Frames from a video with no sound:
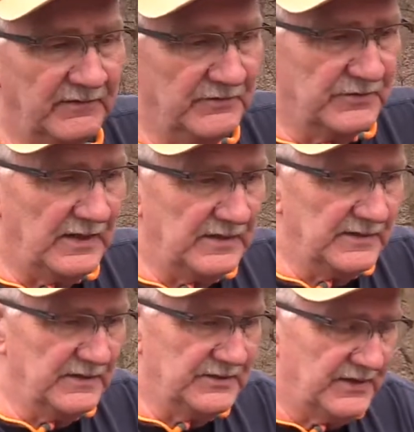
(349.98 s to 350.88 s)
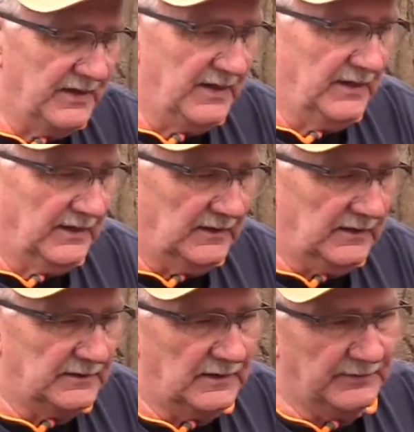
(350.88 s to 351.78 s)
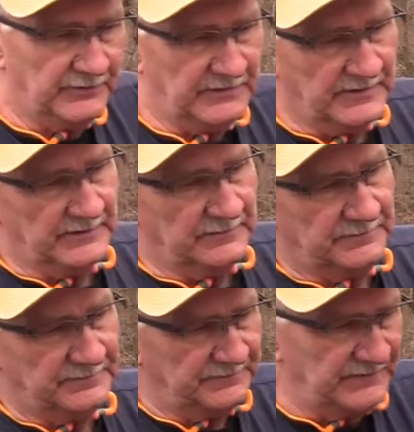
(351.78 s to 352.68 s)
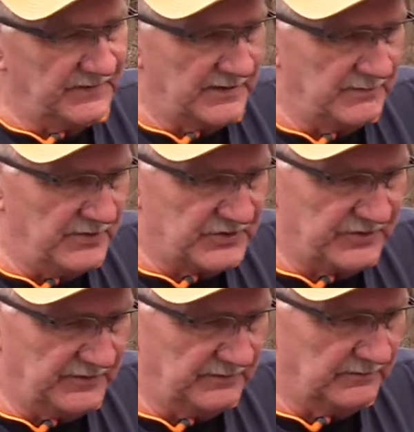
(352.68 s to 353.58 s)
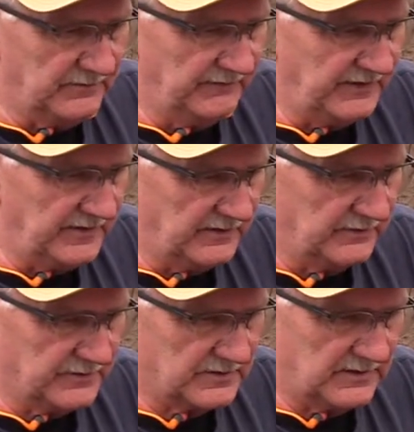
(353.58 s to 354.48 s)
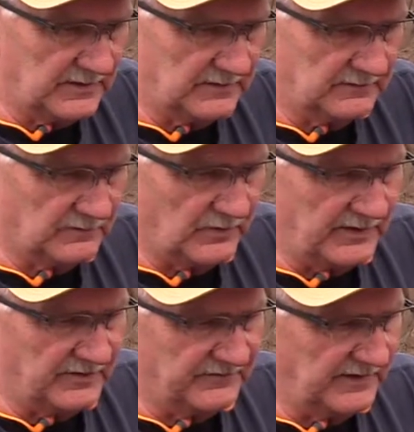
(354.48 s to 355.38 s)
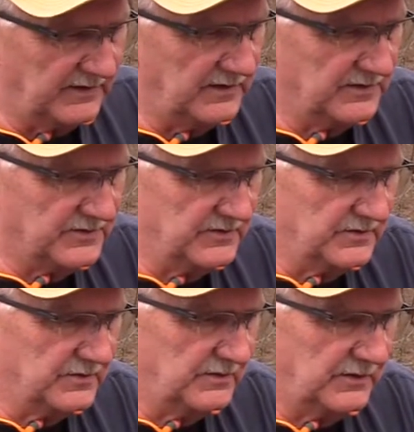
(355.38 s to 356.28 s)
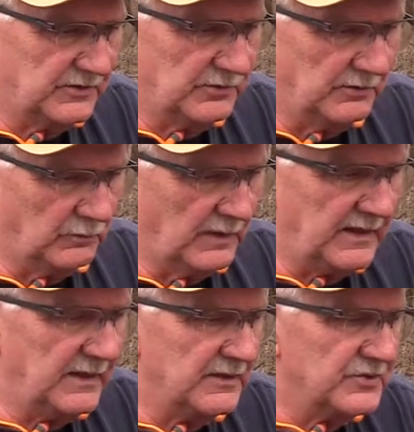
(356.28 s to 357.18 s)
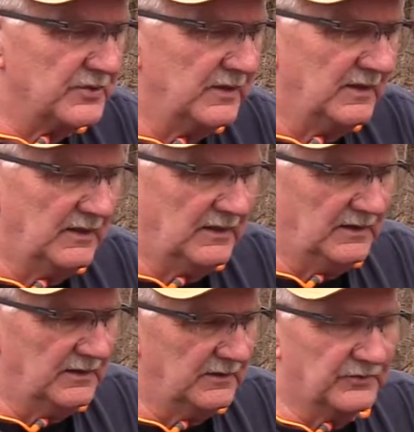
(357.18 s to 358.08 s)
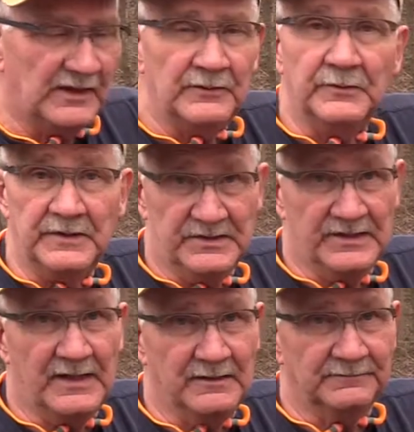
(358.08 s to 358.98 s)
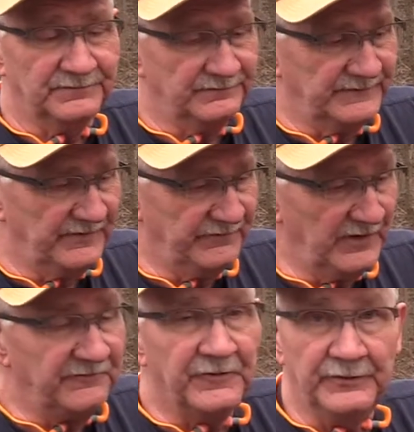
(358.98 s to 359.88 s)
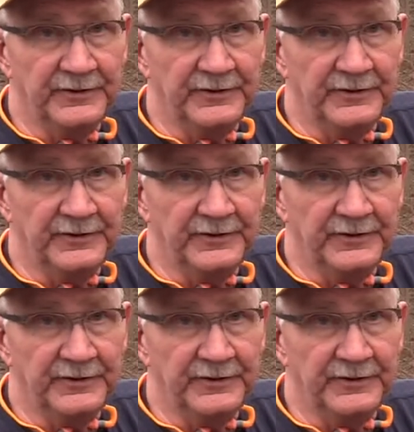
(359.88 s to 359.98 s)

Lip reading: haven't tried these, I would, as I mentioned in the videos, quite often I guess, is get to a range, try one of these out. If you're